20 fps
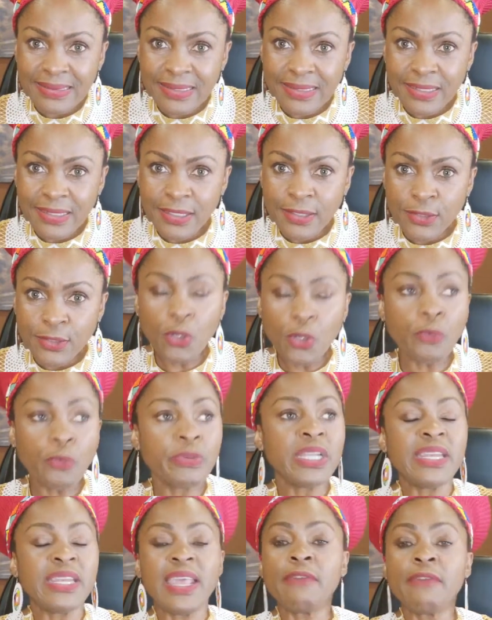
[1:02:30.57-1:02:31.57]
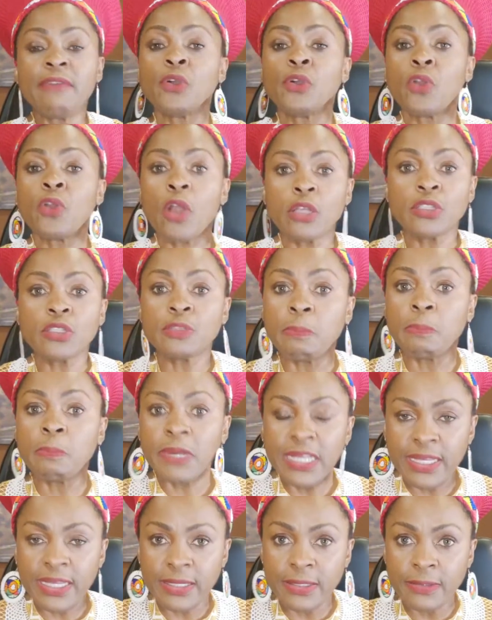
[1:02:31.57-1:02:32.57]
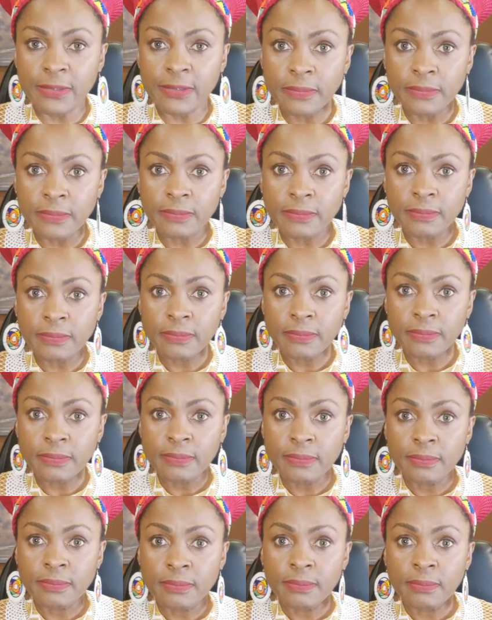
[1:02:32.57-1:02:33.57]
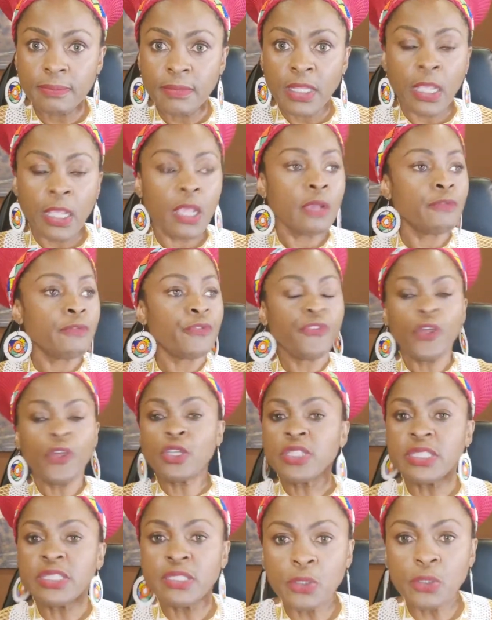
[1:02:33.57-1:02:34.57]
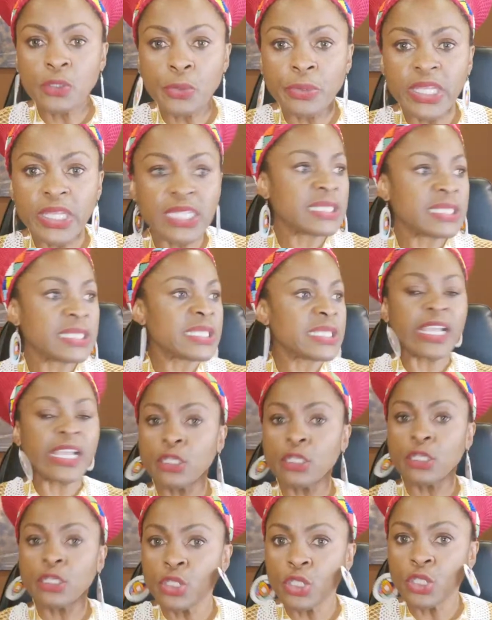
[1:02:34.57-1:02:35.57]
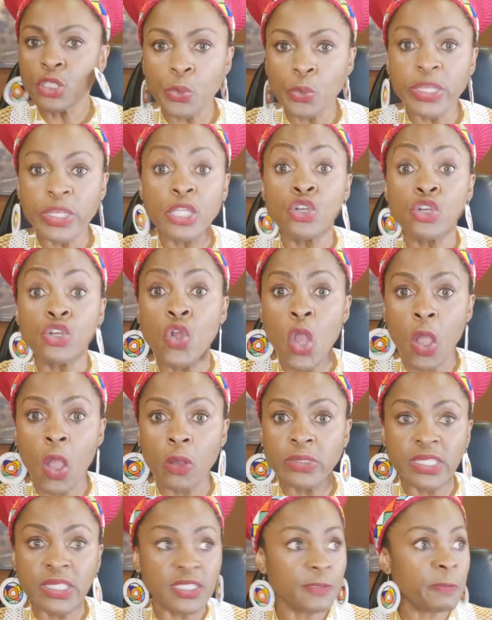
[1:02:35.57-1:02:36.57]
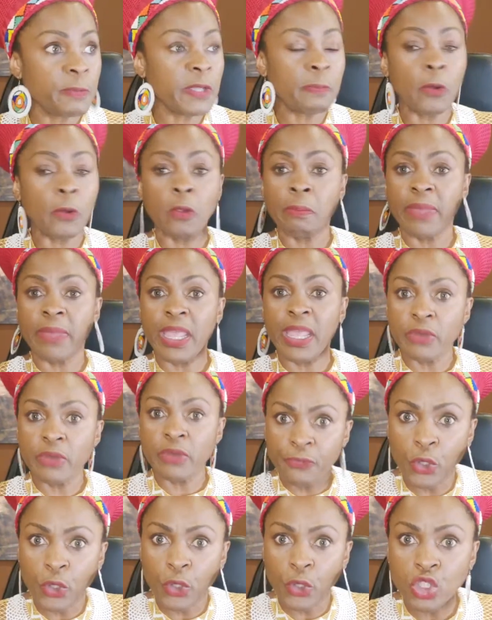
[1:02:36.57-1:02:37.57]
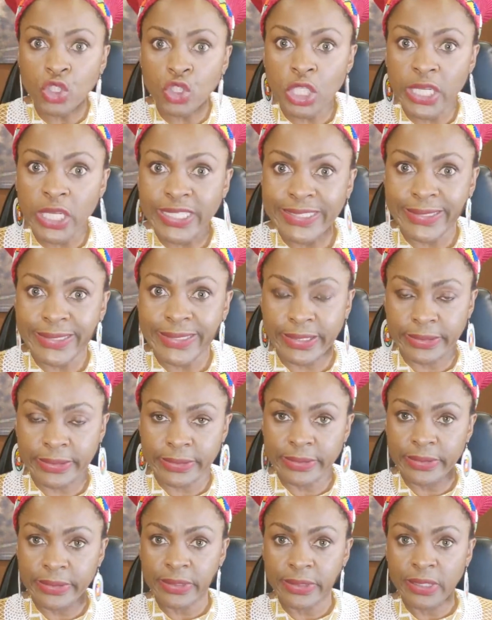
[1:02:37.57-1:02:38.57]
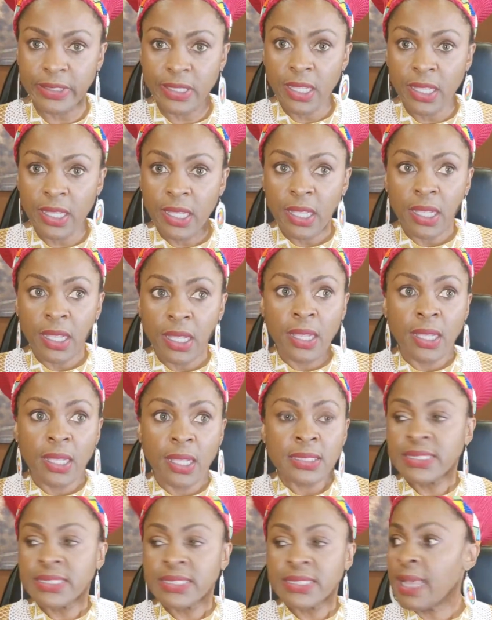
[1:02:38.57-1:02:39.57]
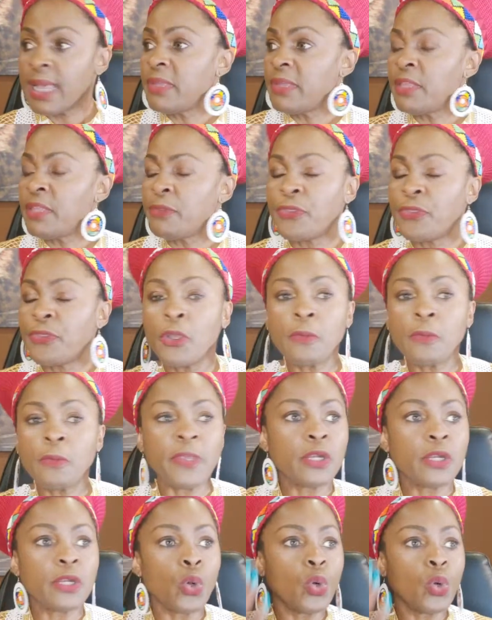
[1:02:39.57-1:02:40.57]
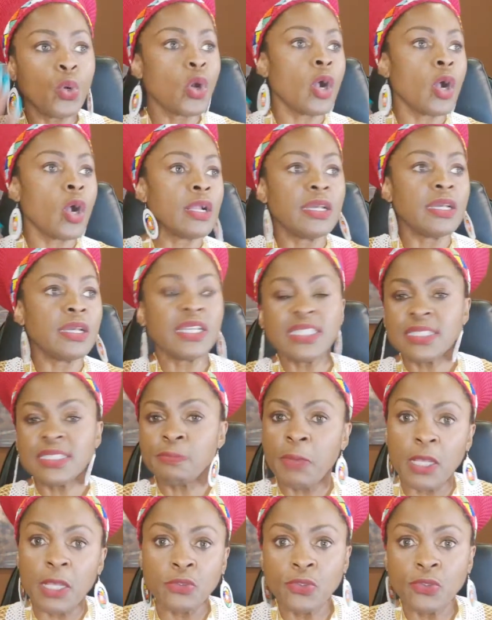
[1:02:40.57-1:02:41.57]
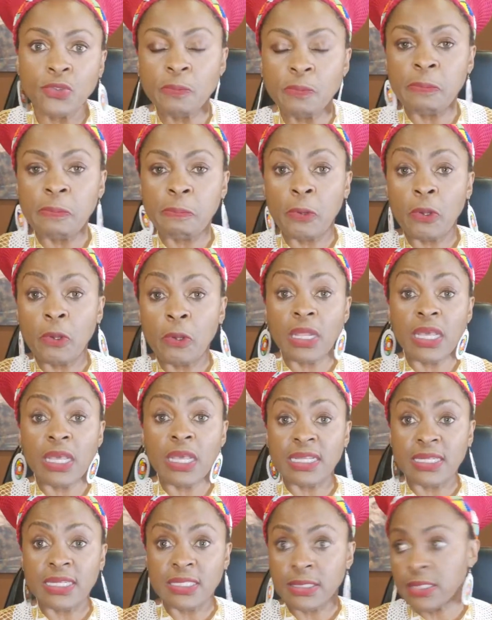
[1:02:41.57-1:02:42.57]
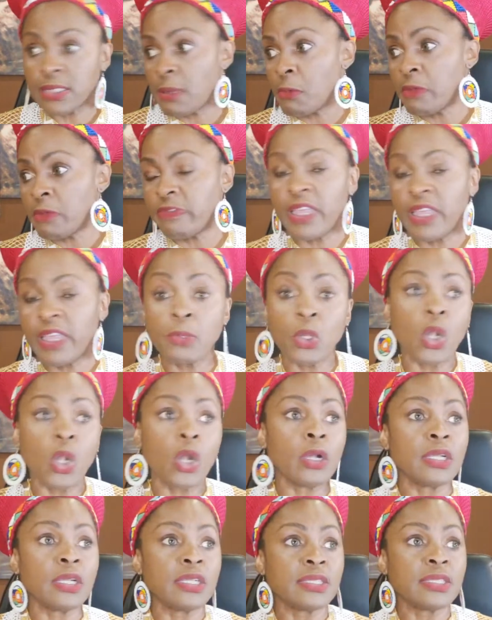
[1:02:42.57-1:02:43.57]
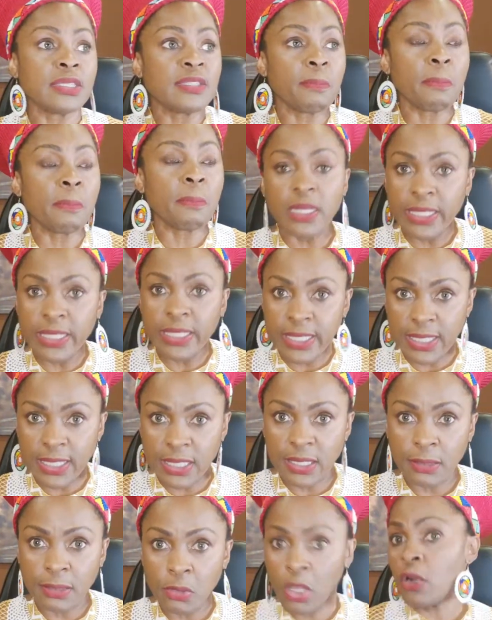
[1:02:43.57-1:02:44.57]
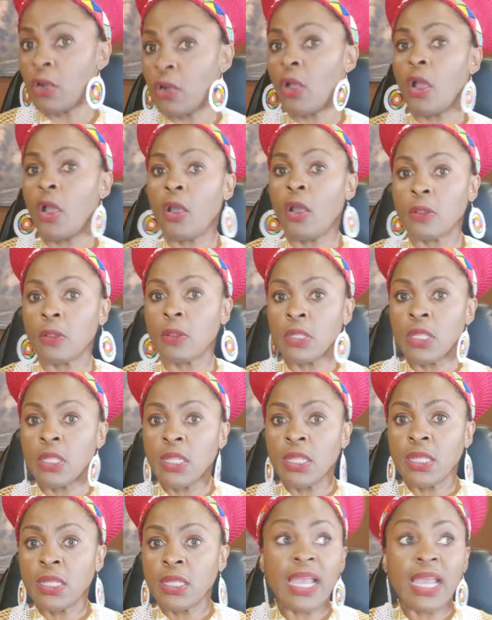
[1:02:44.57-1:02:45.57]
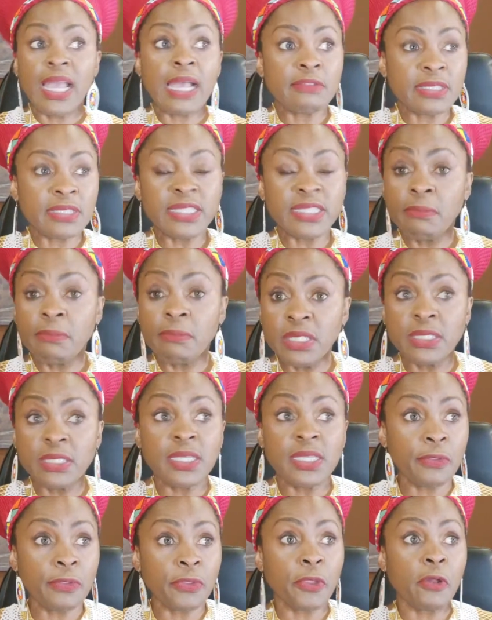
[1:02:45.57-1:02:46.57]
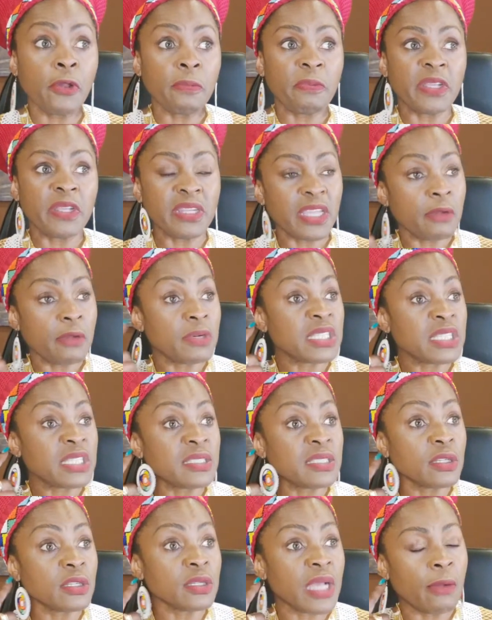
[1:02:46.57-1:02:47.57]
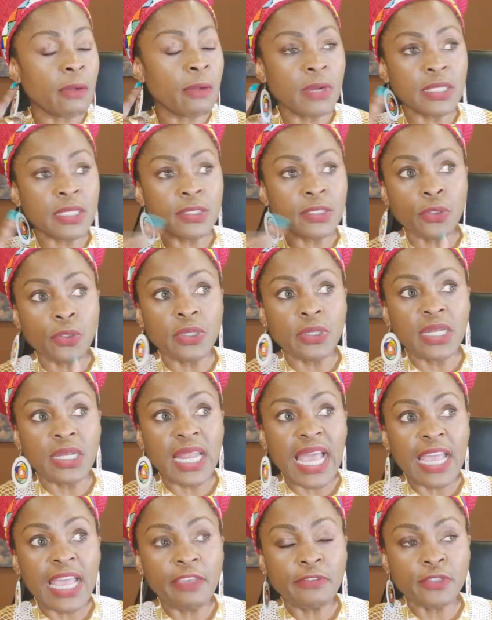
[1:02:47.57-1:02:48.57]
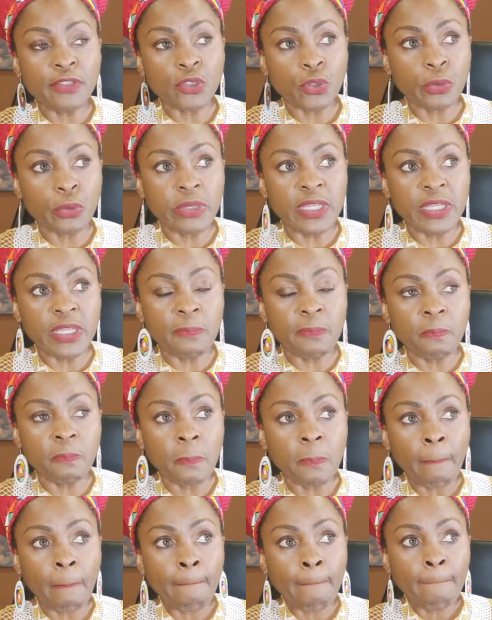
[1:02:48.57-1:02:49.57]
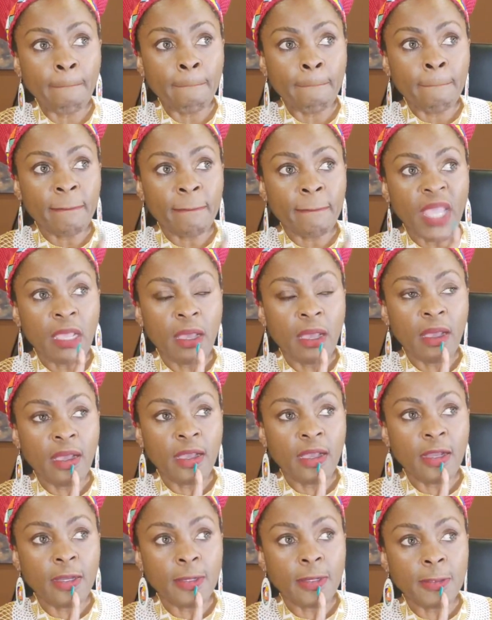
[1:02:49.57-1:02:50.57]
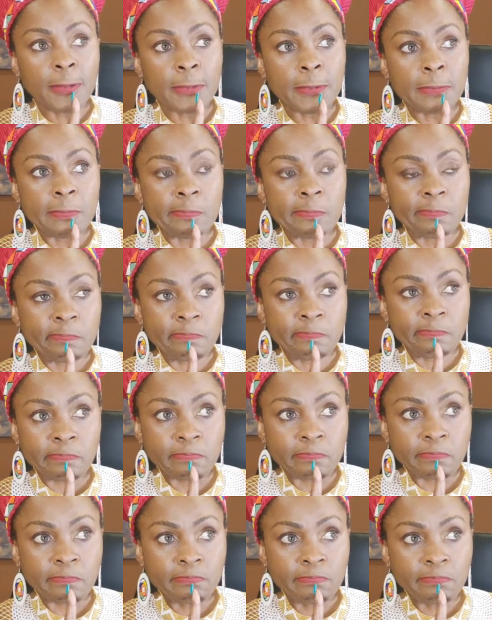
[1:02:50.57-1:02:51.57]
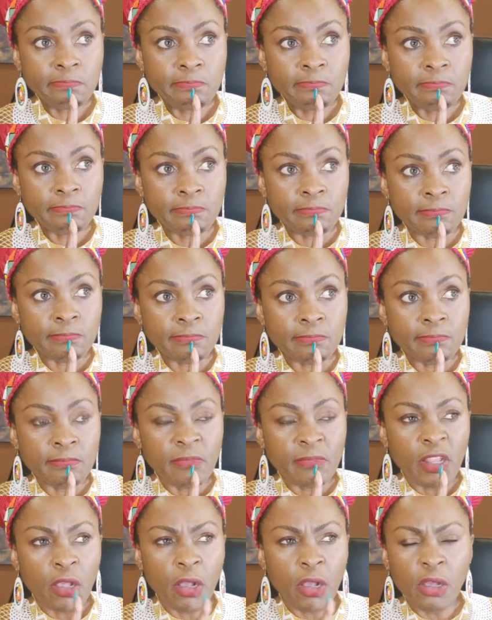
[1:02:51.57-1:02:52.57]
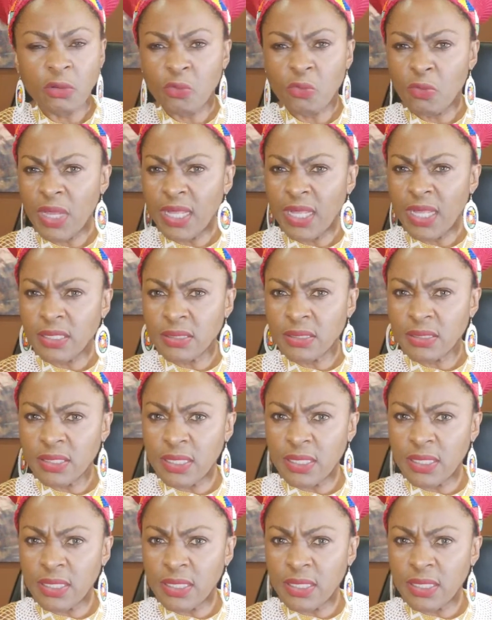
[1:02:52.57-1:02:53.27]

so we never cross blood. First degree, second degree, no. These people marry first cousin. Some Ethiopian who call us Bantu people ugly. Some of them call us monkey. Not all. They have some Ethiopian. I was on a live stream on one